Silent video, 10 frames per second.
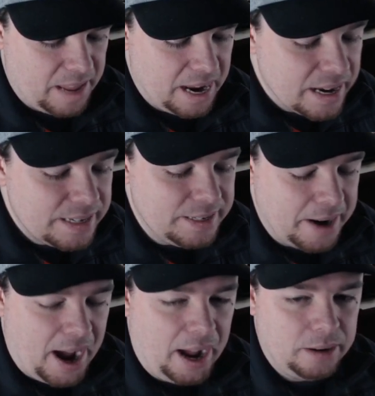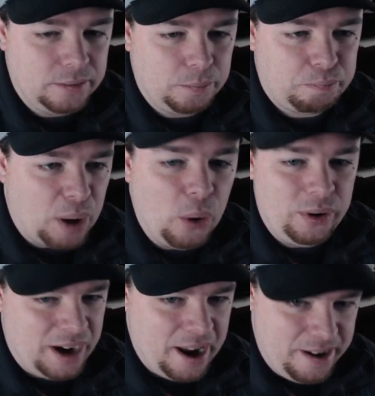is not
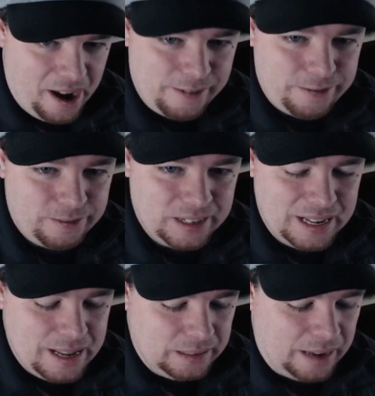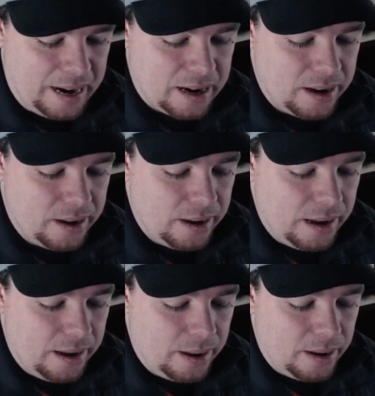potent enough. Like,
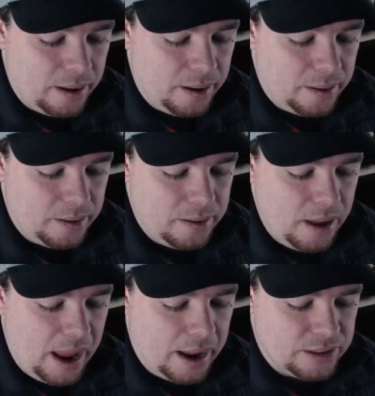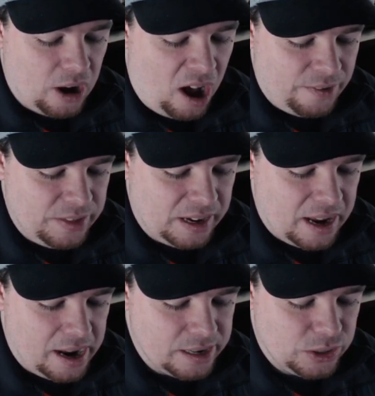it's often the
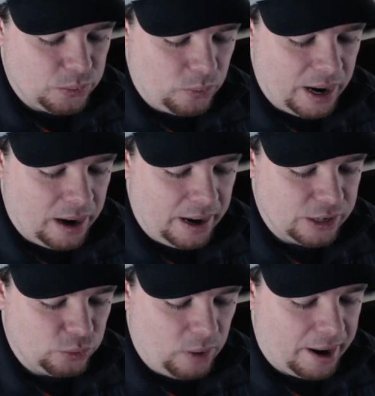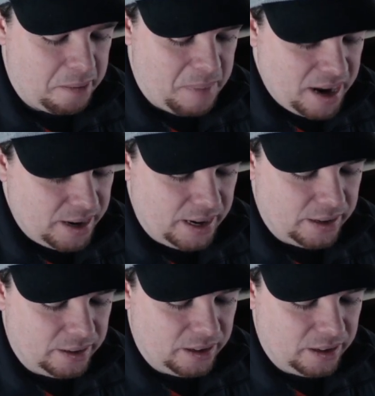case where it's recommended